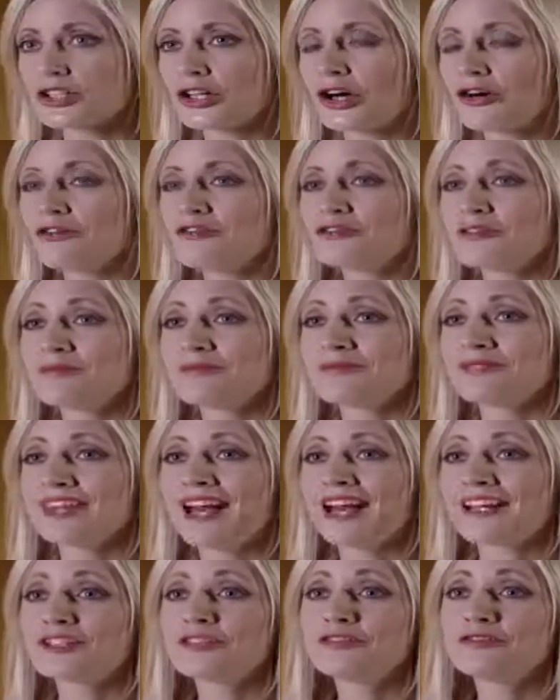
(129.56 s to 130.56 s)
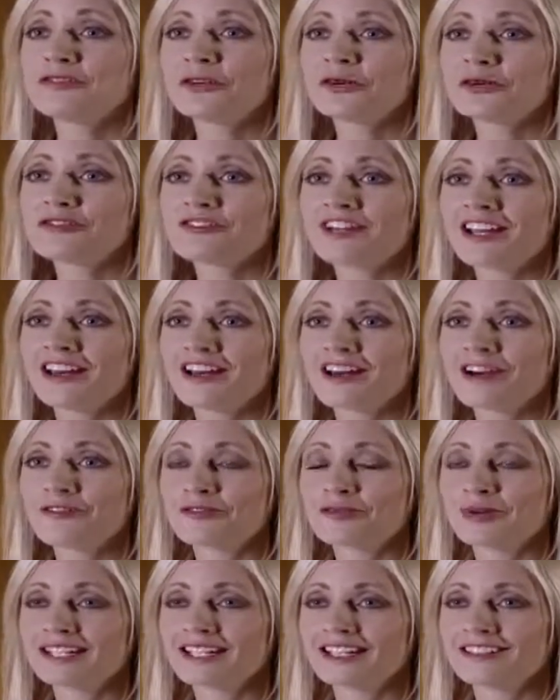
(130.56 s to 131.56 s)
To go from that euphoria
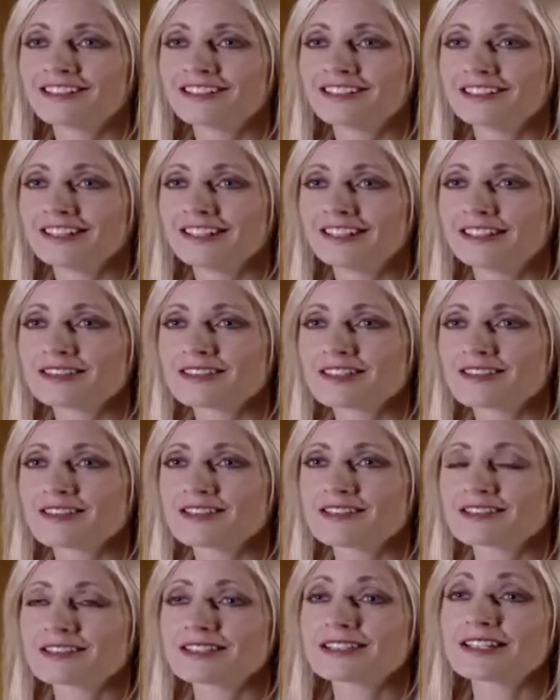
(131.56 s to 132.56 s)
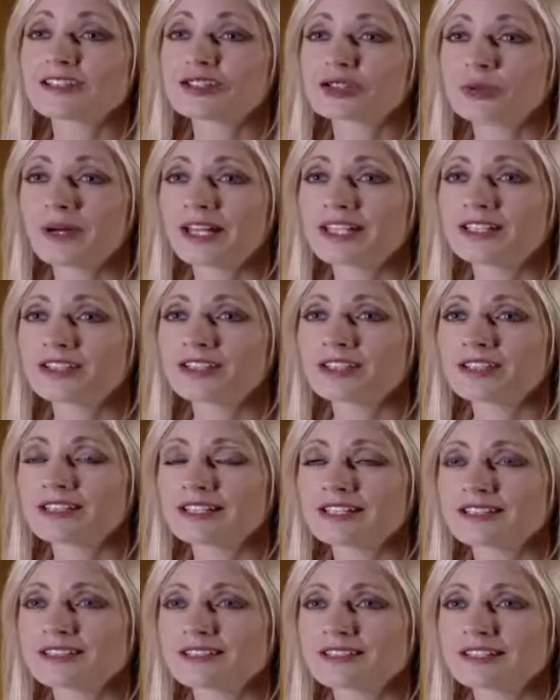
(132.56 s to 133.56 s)
of winning the league to the situation
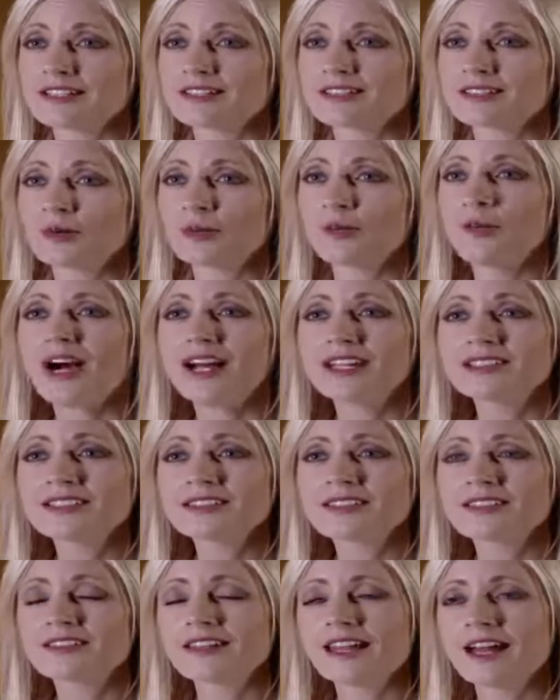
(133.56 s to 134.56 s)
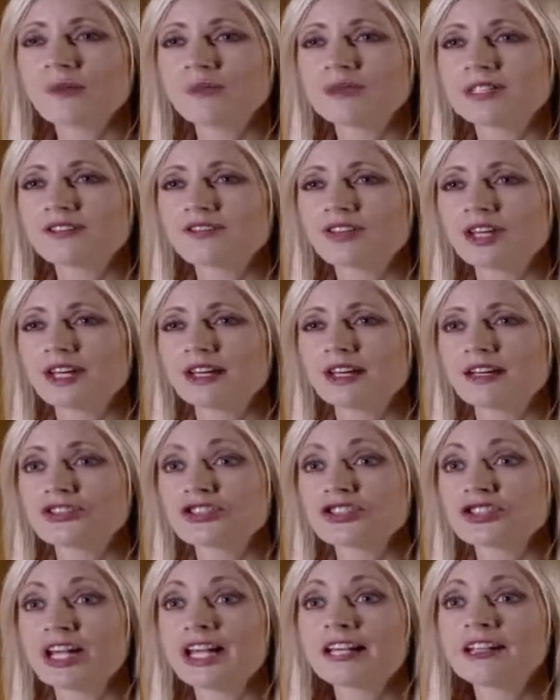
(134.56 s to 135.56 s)
this season, why do you think the atmosphere
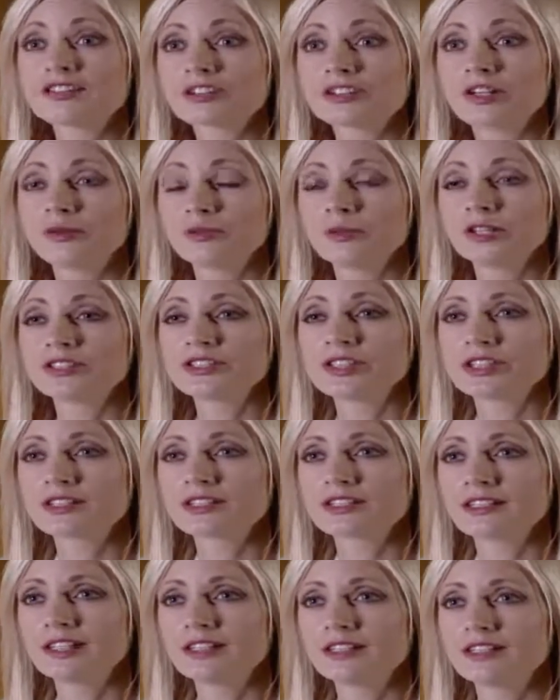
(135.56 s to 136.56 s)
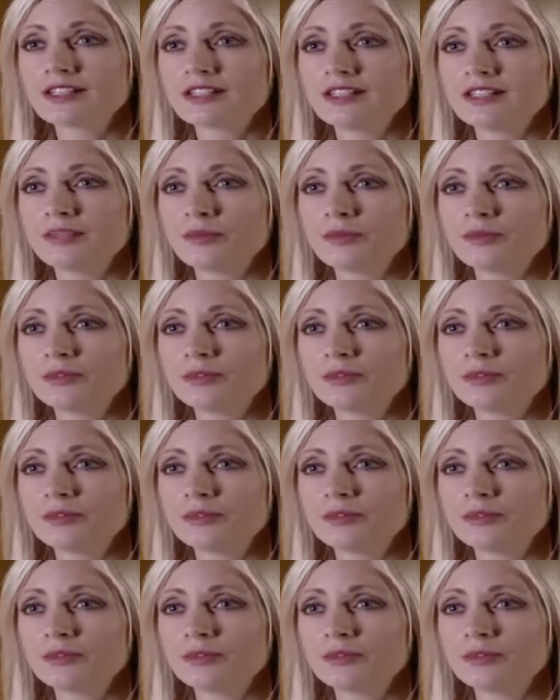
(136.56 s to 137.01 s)
has changed so much inside the club?